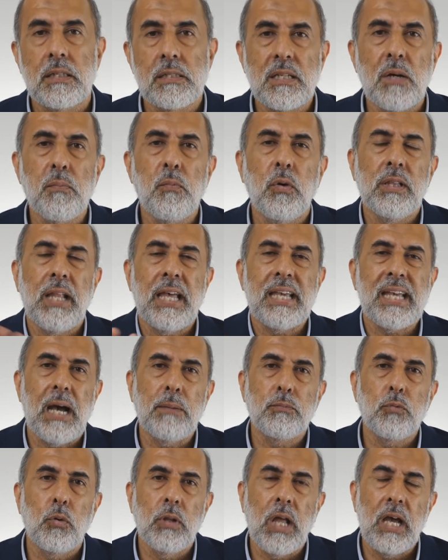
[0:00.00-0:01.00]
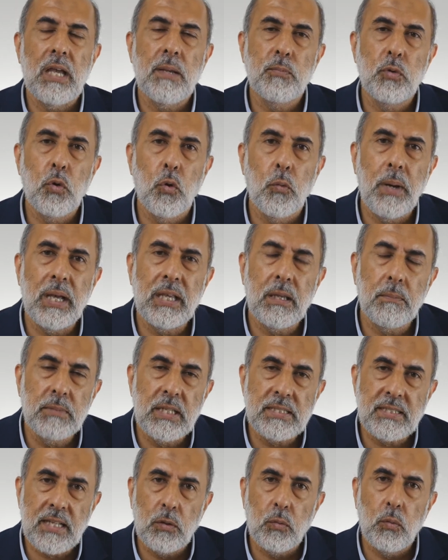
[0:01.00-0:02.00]
Someone like Abdullah ibn Ubay ibn
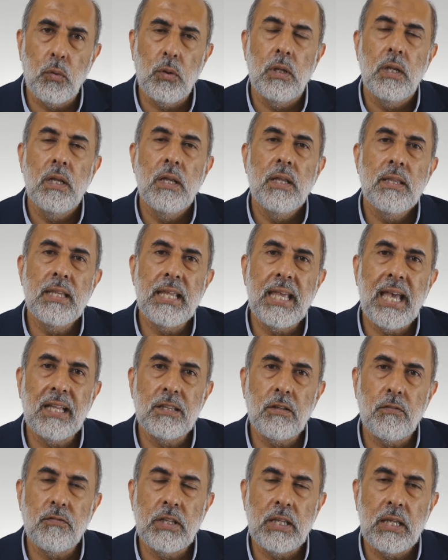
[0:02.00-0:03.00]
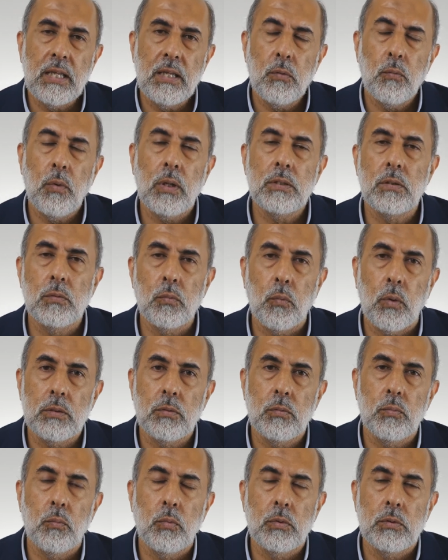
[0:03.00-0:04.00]
Salul, the head of the what
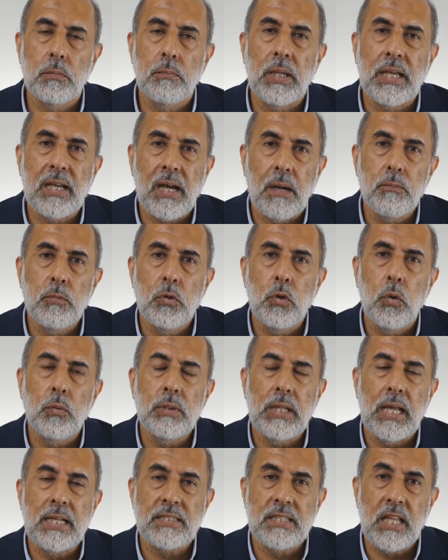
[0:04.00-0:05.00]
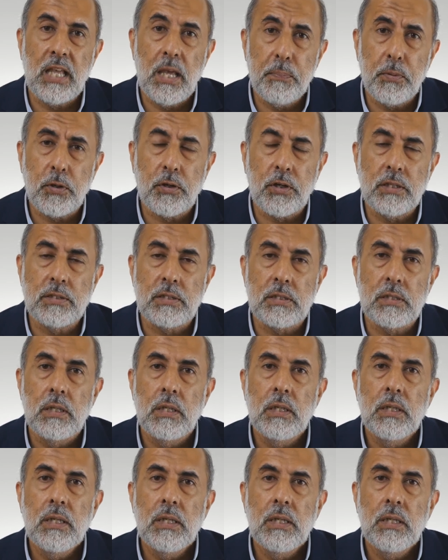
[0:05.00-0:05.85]
would become known as the hypocrites,